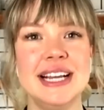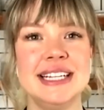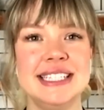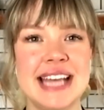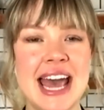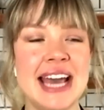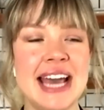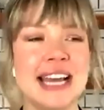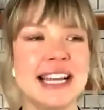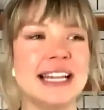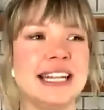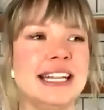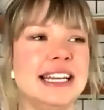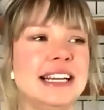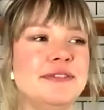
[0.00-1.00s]

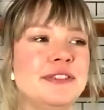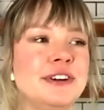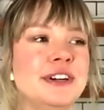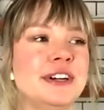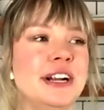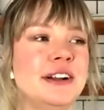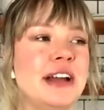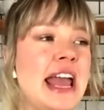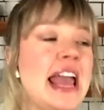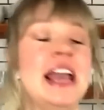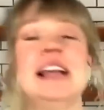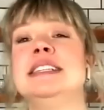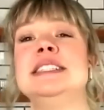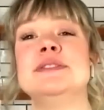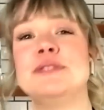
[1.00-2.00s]
Exactly. For
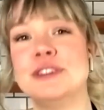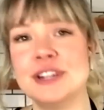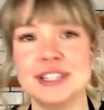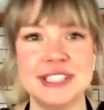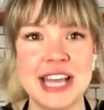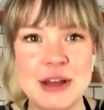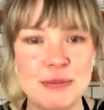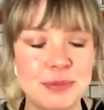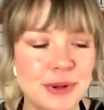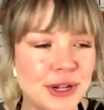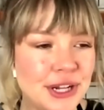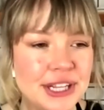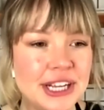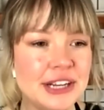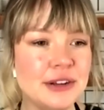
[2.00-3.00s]
eggs, for
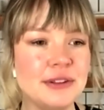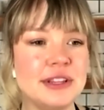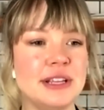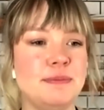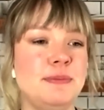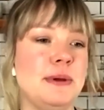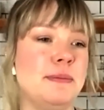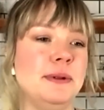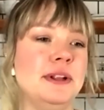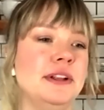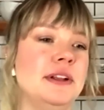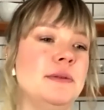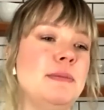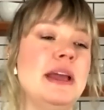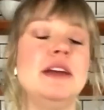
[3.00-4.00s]
example, people
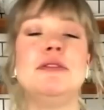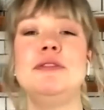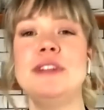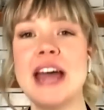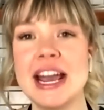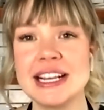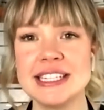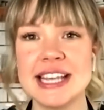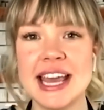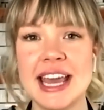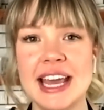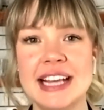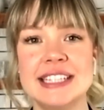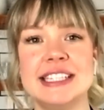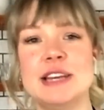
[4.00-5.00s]
make flax
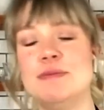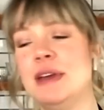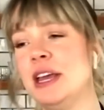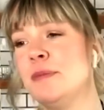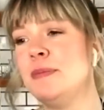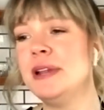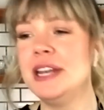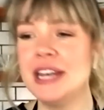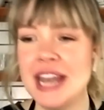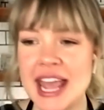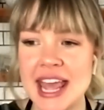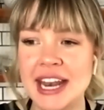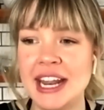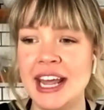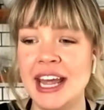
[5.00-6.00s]
eggs, they make
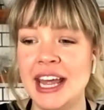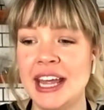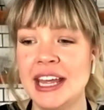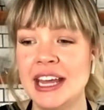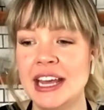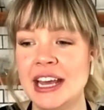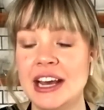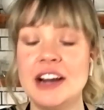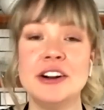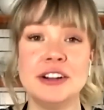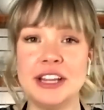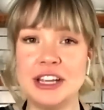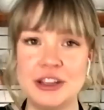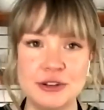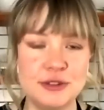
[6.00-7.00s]
banana, or
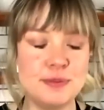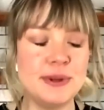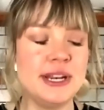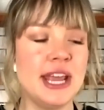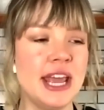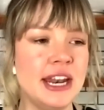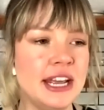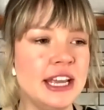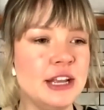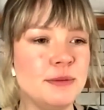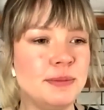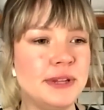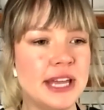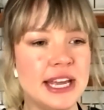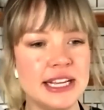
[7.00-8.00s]
like use banana in
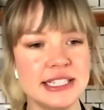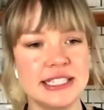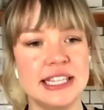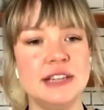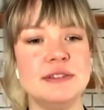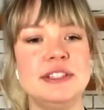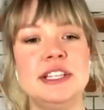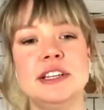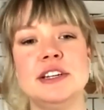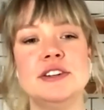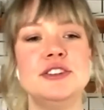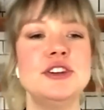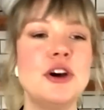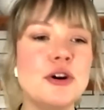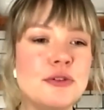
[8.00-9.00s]
place. They use silken
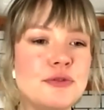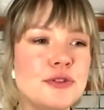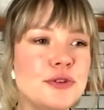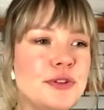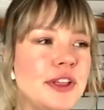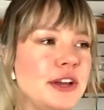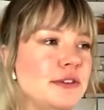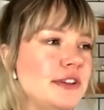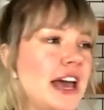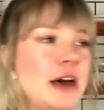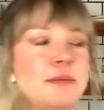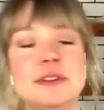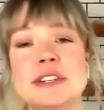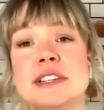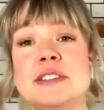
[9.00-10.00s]
tofu, they use
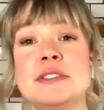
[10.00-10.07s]
applesauce.